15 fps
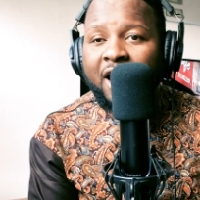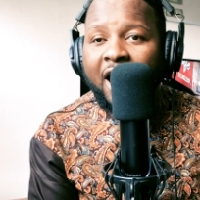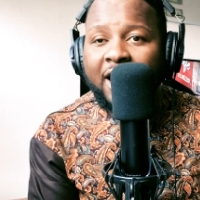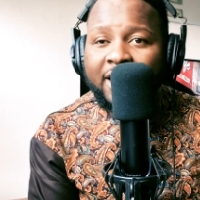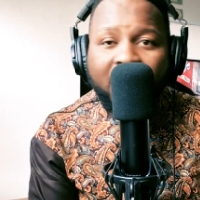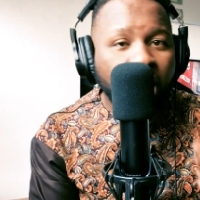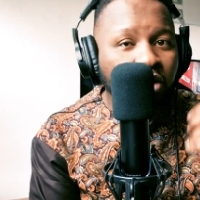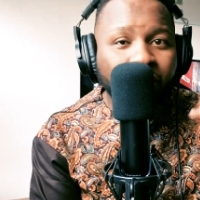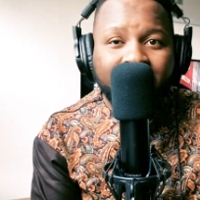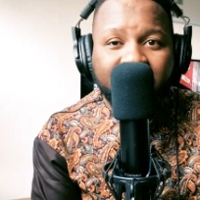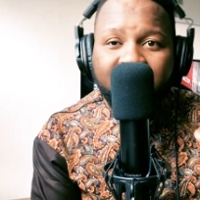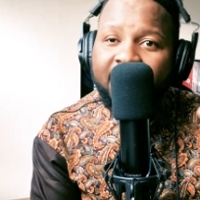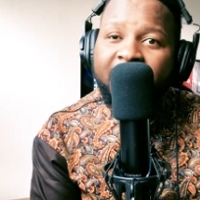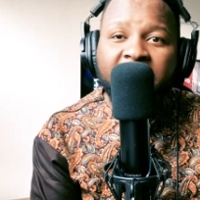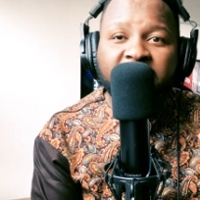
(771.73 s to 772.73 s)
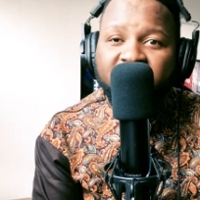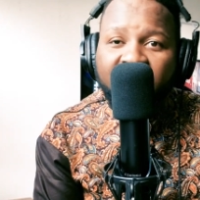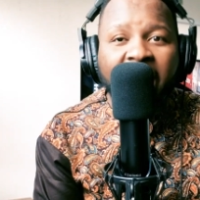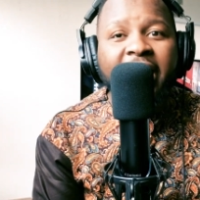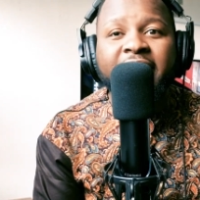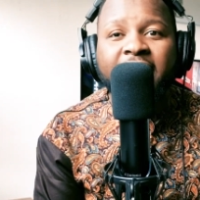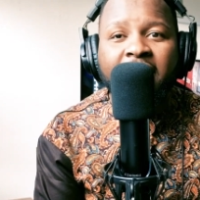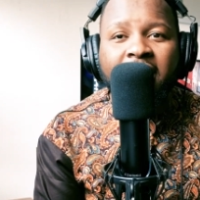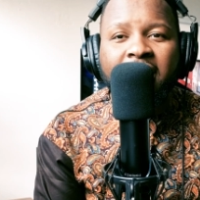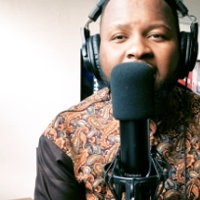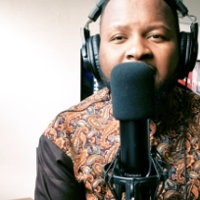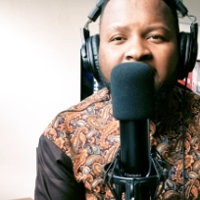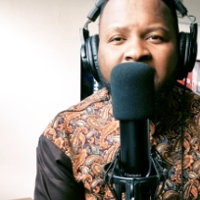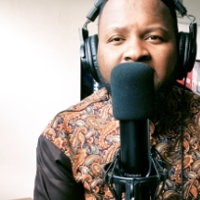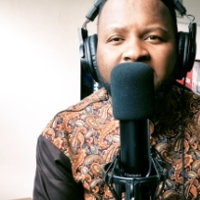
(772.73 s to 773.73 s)
They are racing against China.
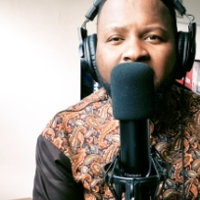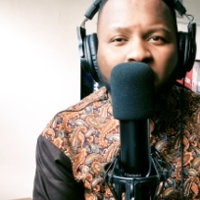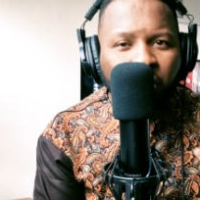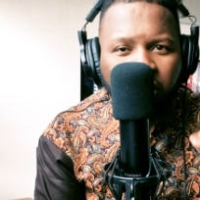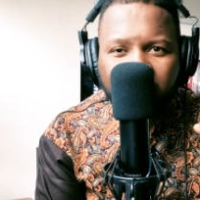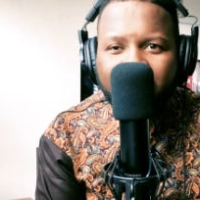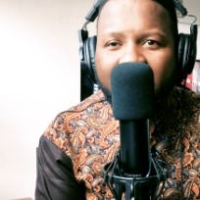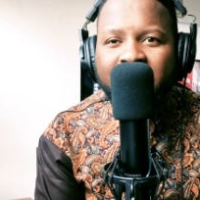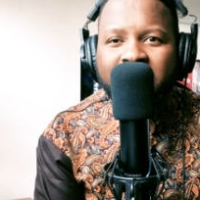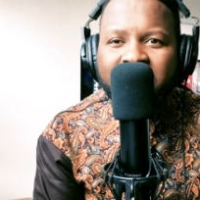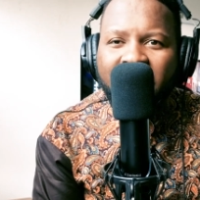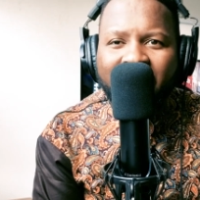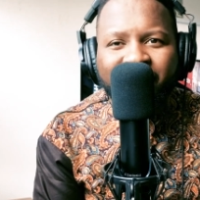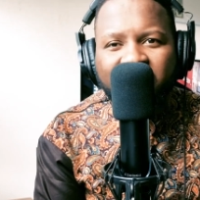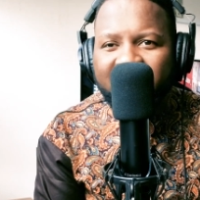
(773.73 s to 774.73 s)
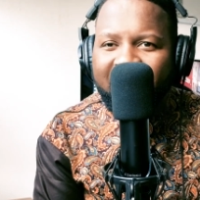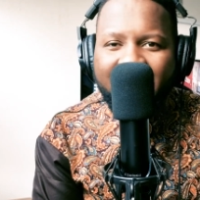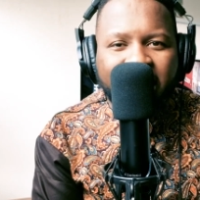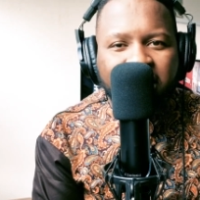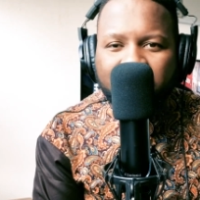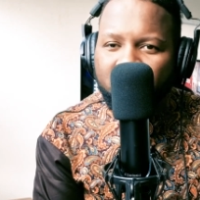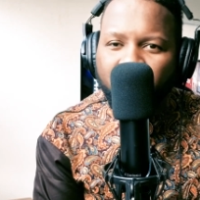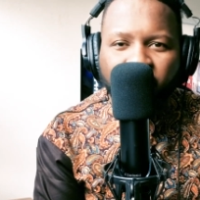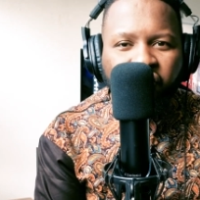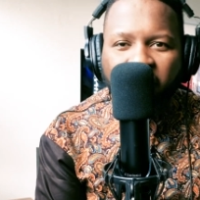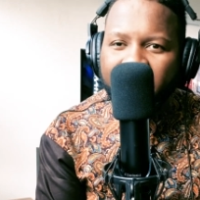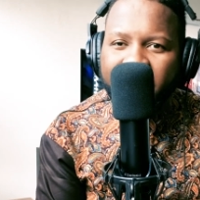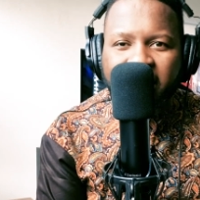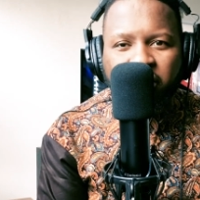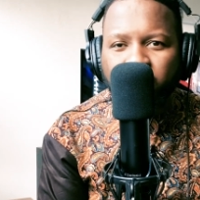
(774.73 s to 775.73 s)
They don't want China to have the next new
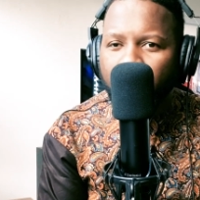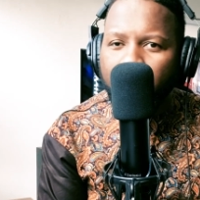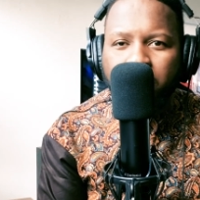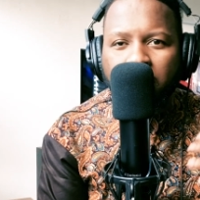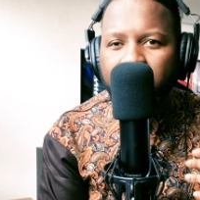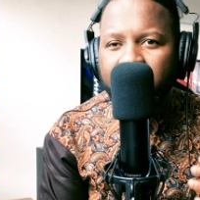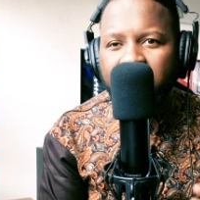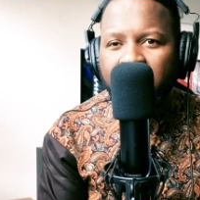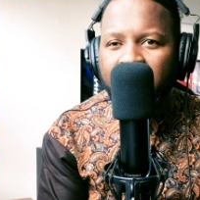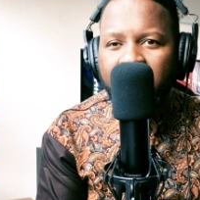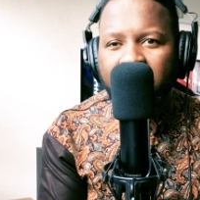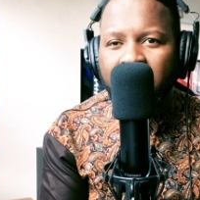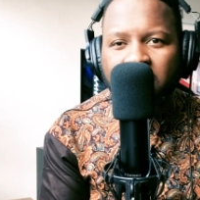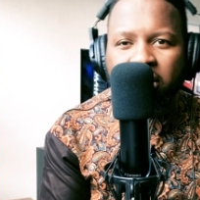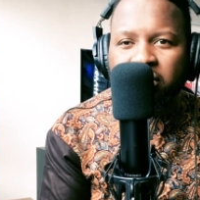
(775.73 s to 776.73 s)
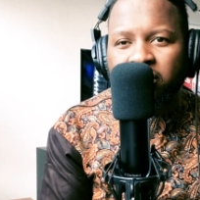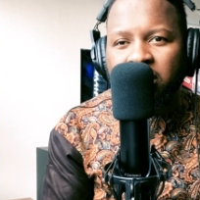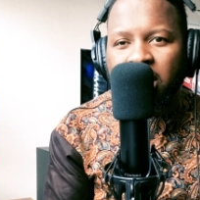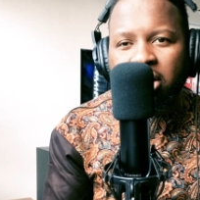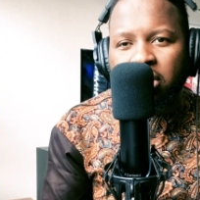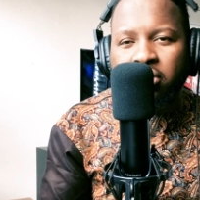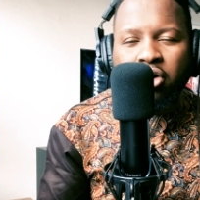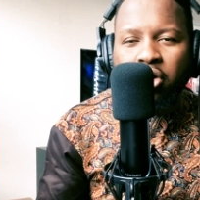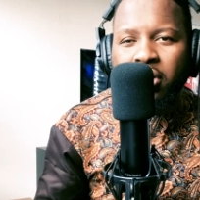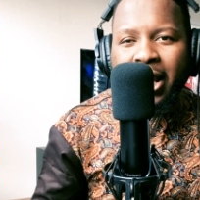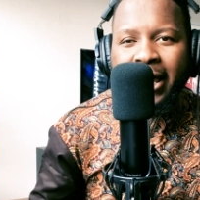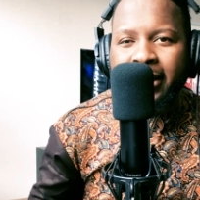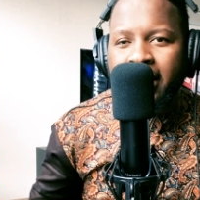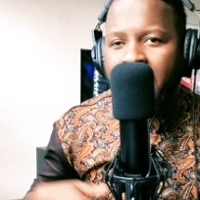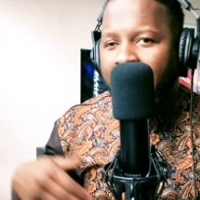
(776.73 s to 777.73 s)
fucking robot that doesn't, that doesn't go
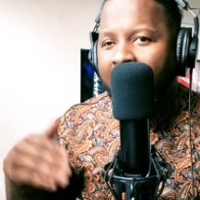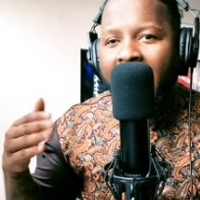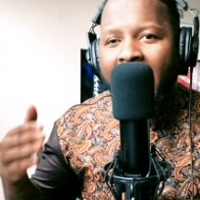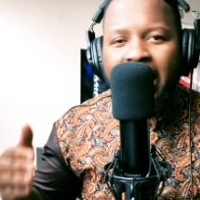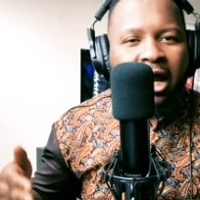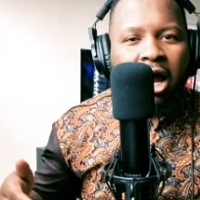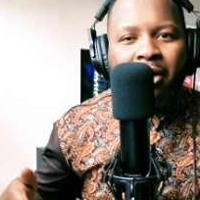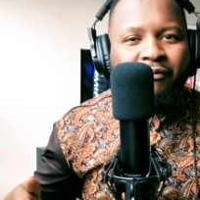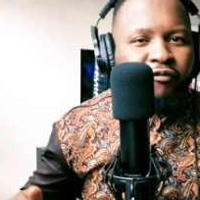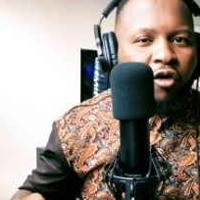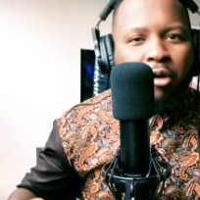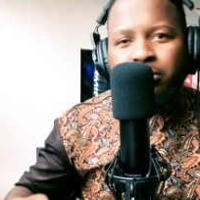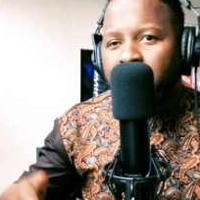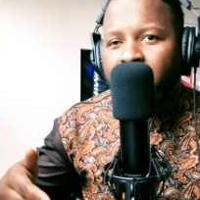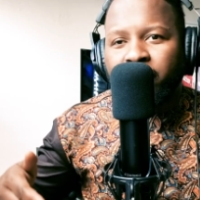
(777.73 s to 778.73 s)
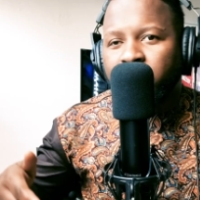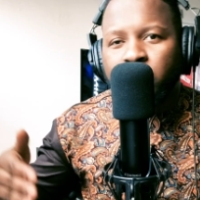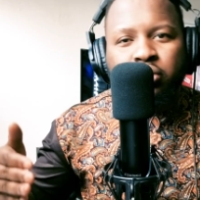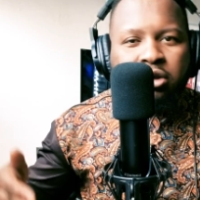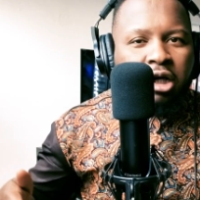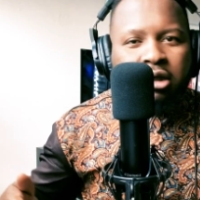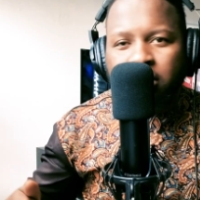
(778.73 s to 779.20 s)
like, I am from the future.